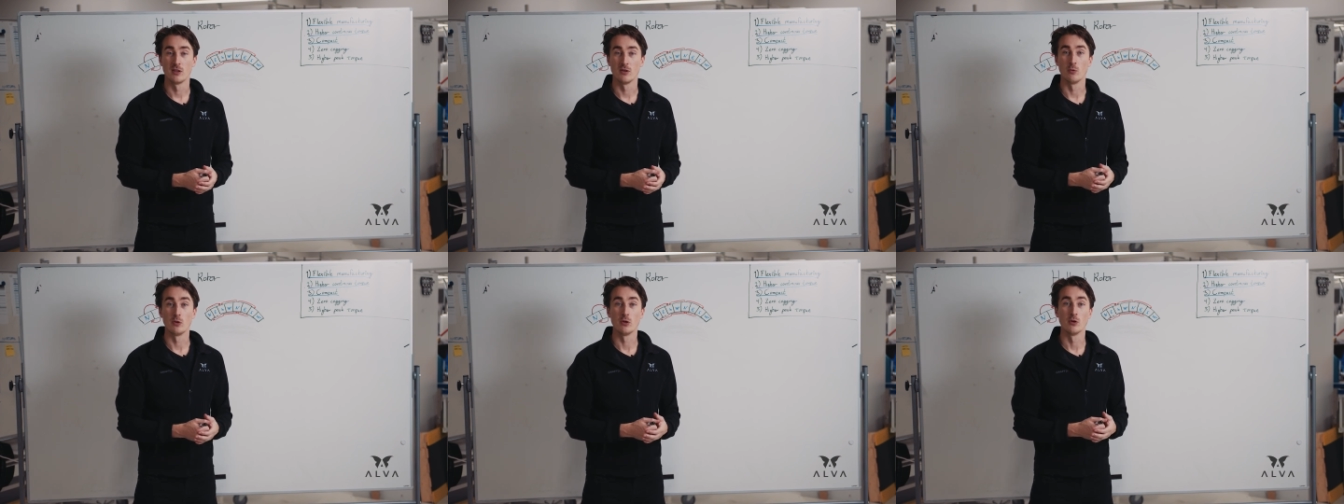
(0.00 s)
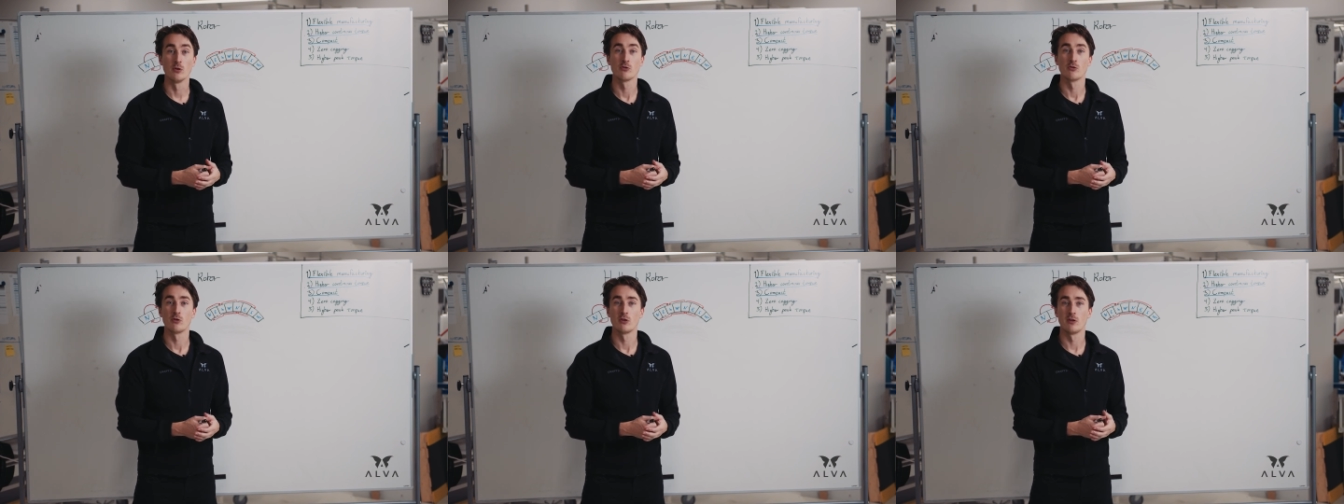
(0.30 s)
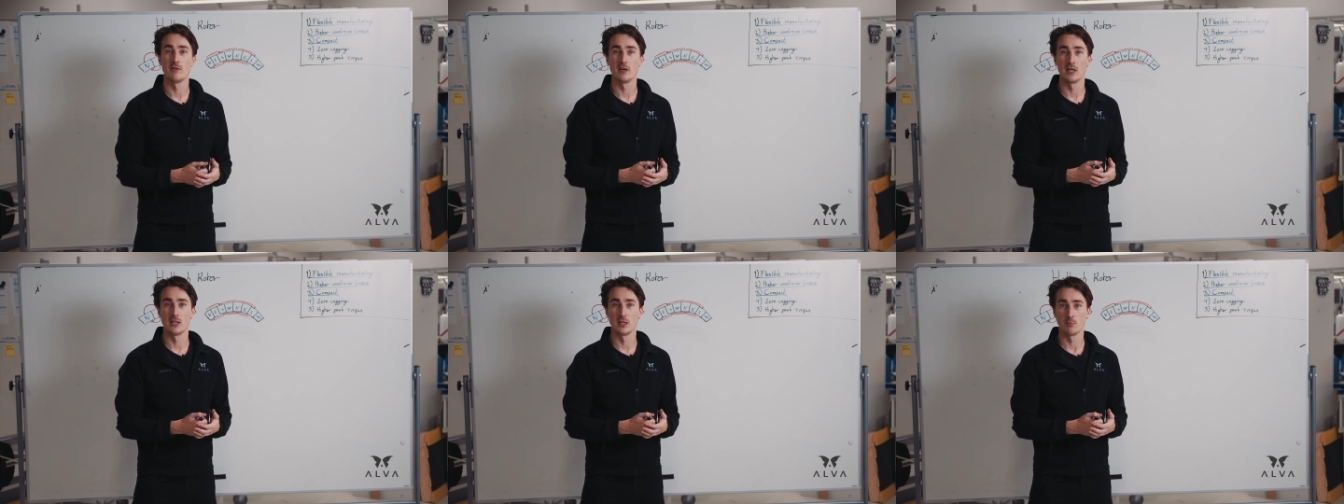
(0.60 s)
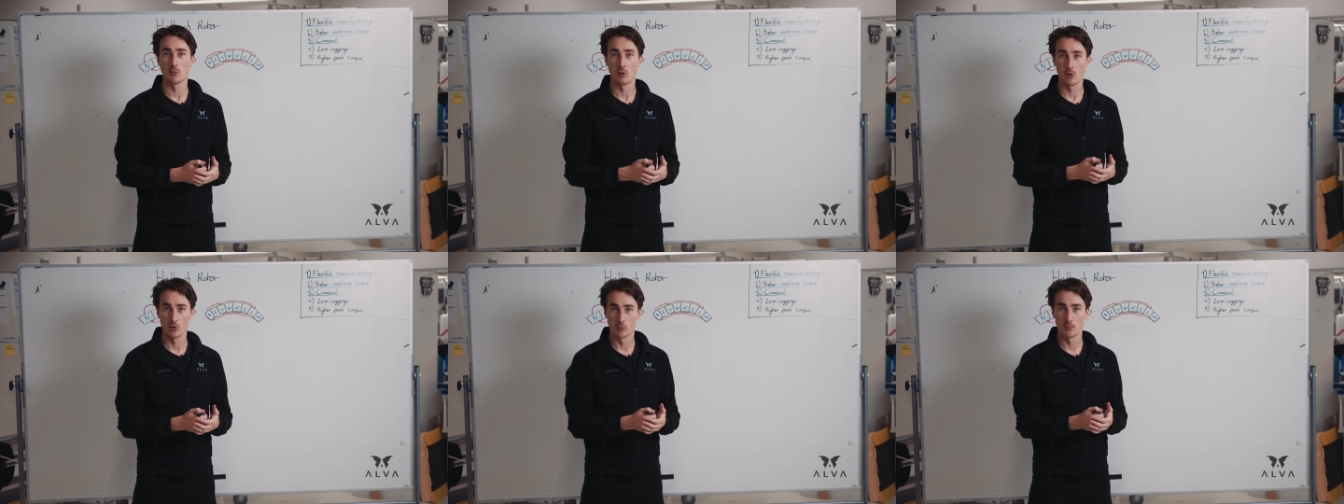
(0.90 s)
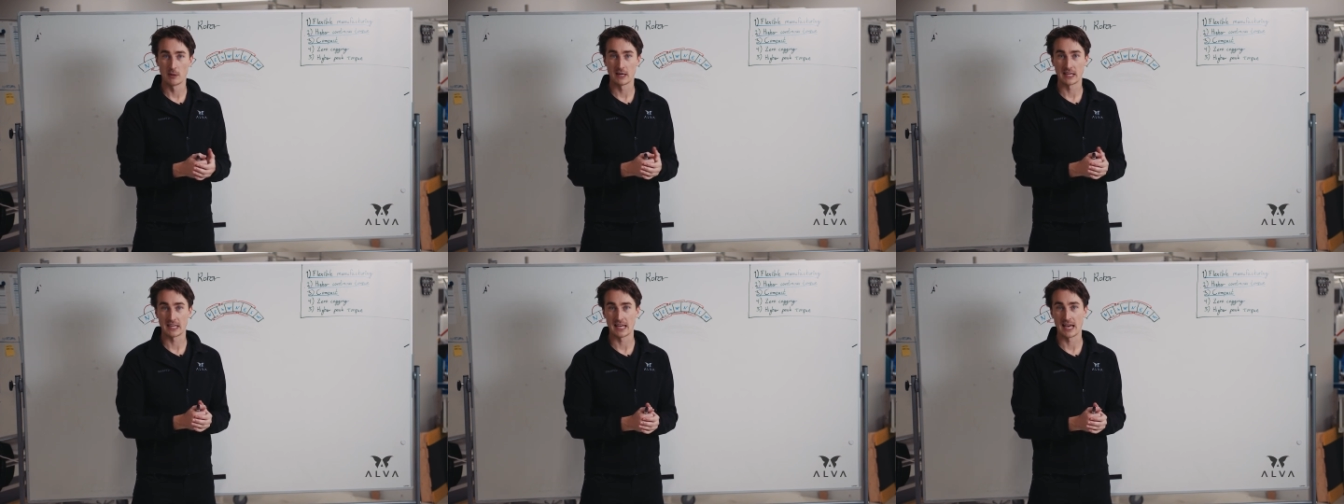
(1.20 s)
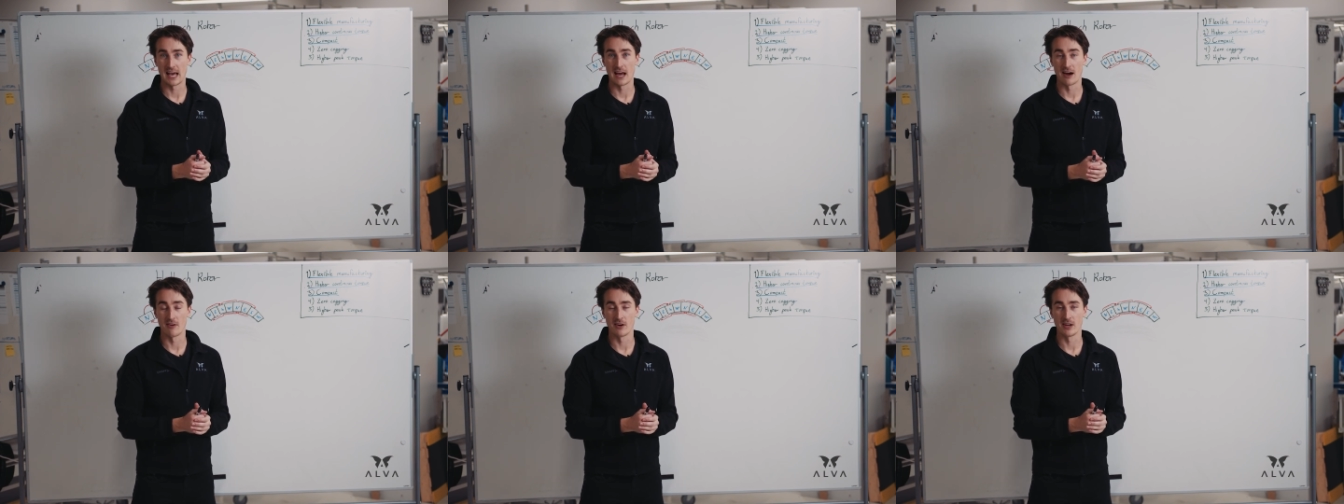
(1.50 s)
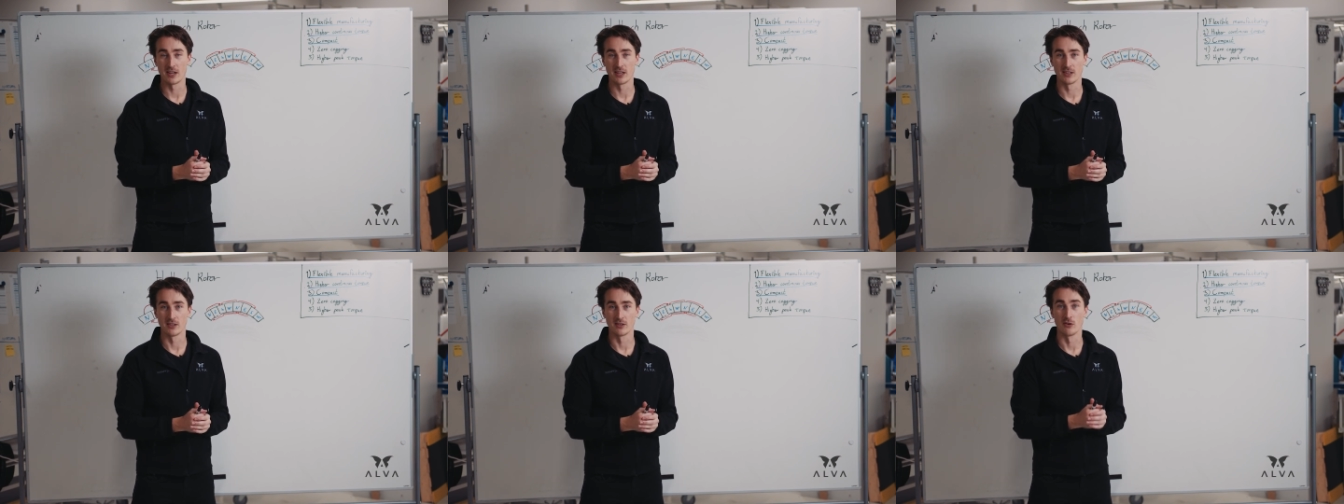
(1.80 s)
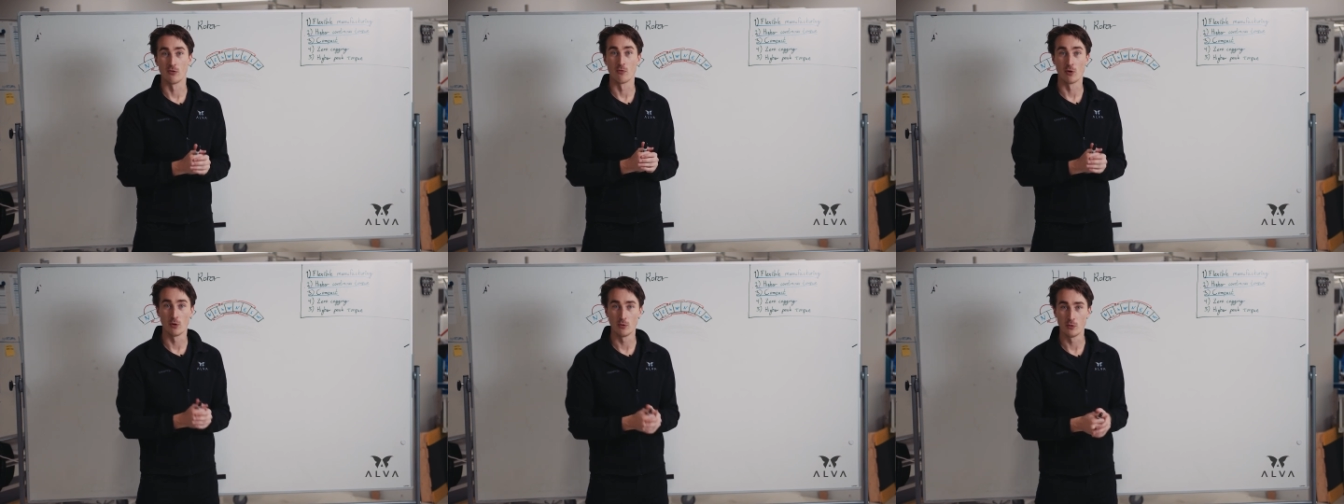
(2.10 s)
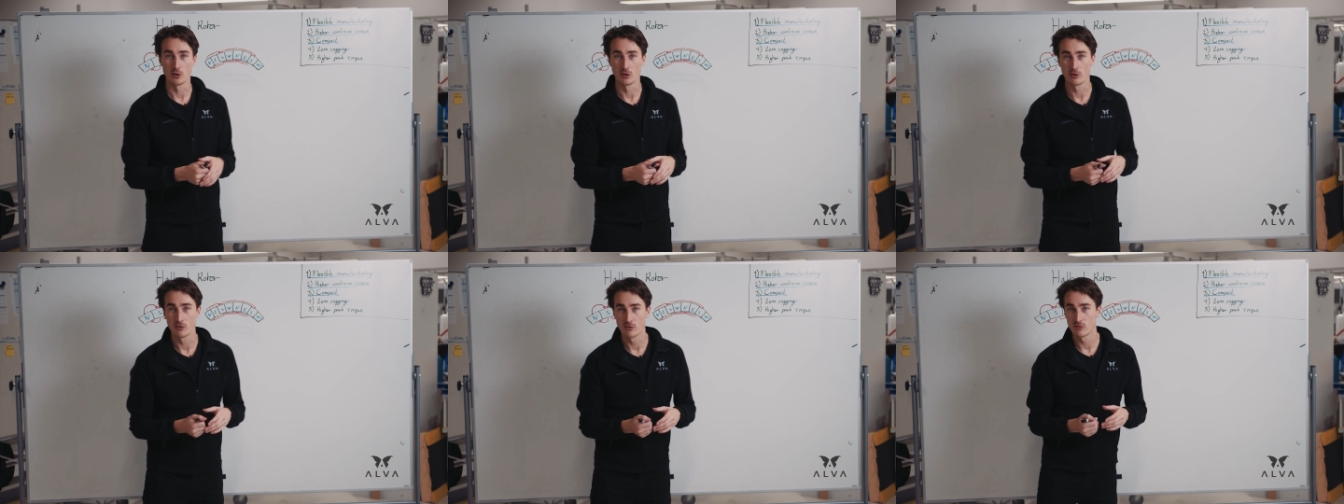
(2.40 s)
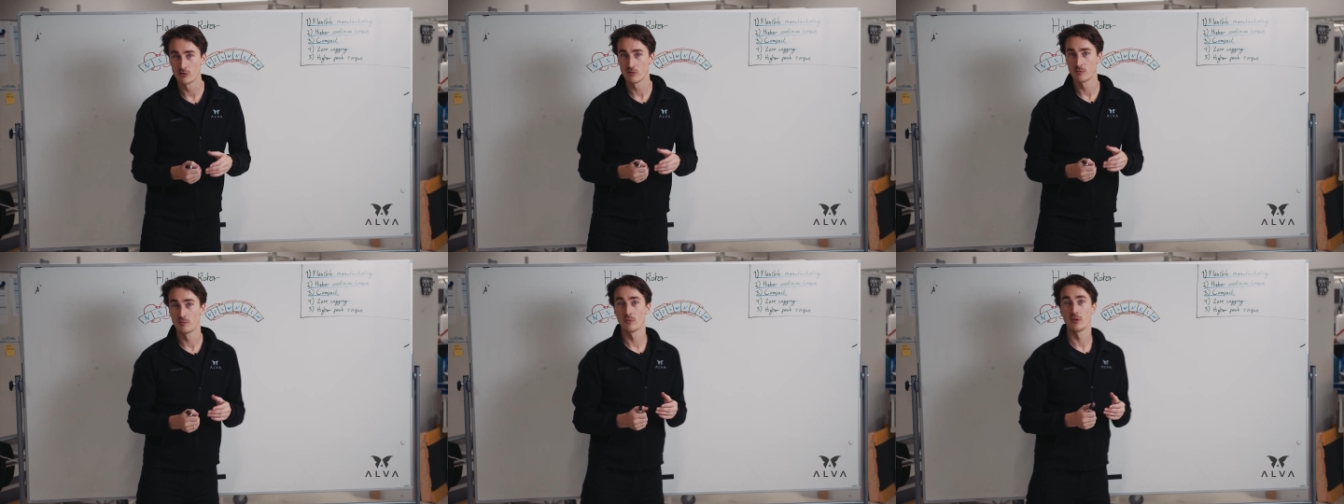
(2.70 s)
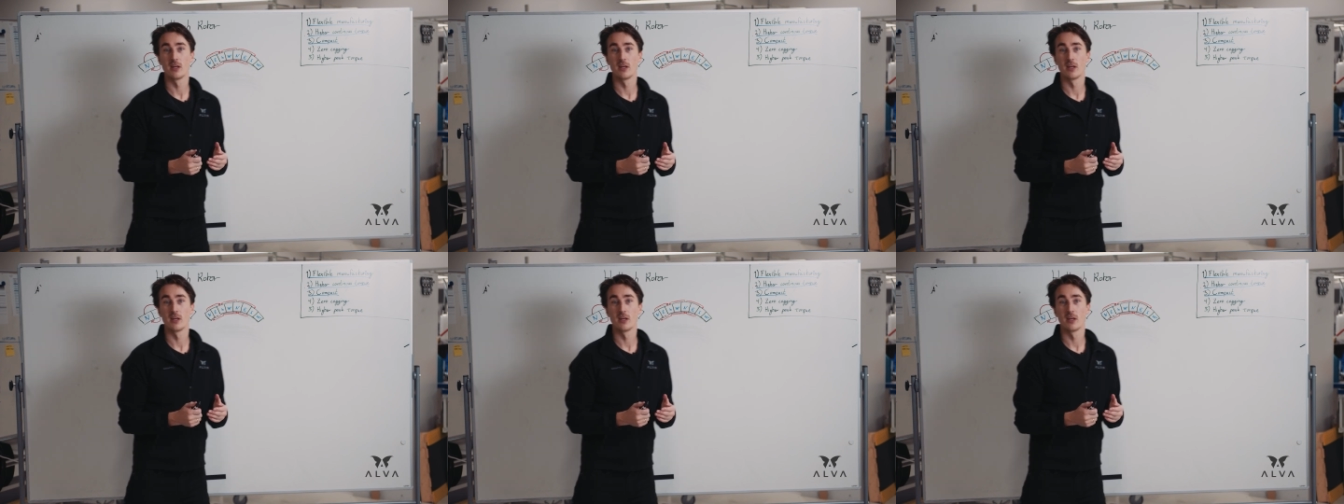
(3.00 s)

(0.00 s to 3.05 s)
we also develop Halbach array rotors.